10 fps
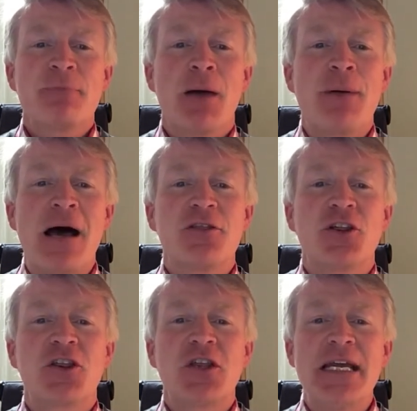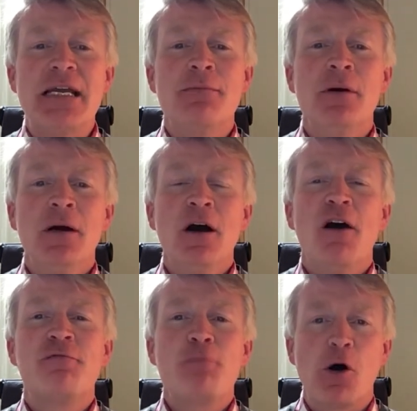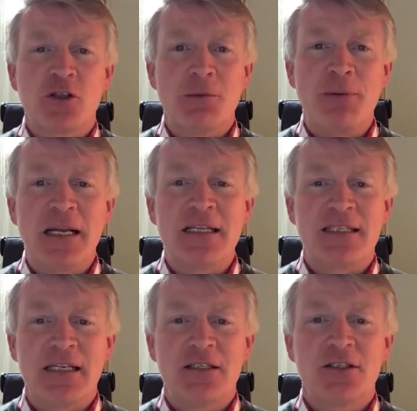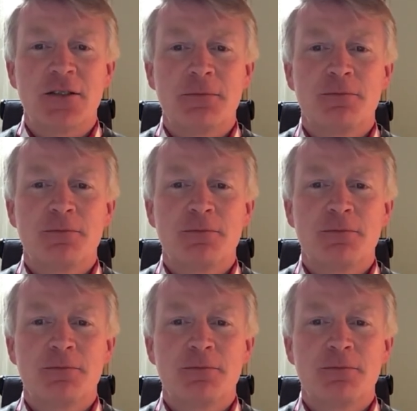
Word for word: about the theme of possibilities.